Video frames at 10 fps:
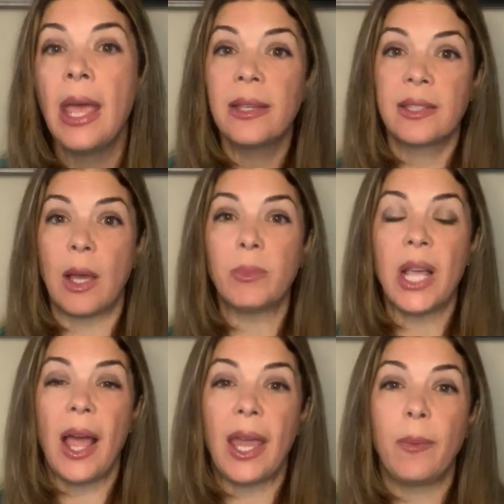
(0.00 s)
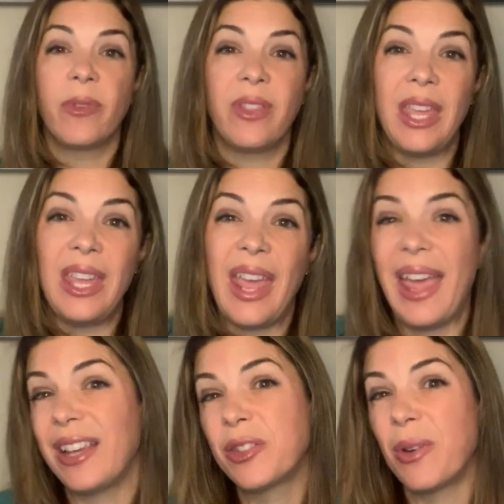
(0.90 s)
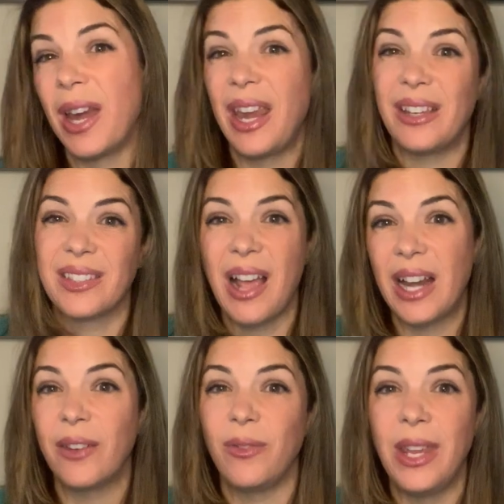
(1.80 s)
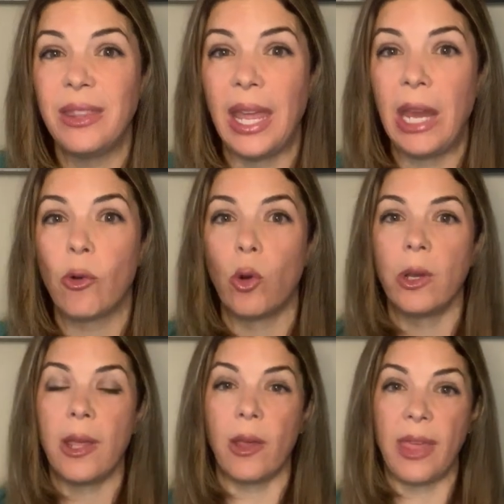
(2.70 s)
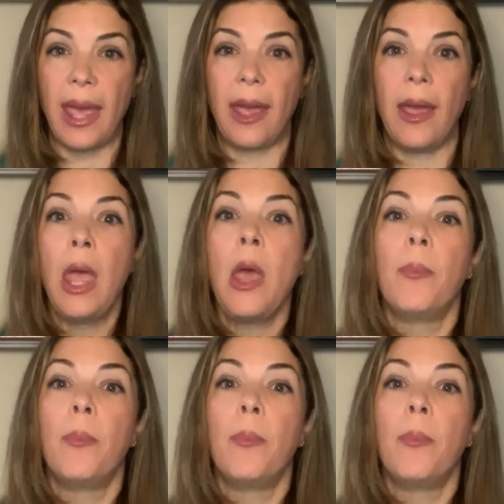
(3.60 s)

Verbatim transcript: Sometimes the x-ray is kind of neither here or there,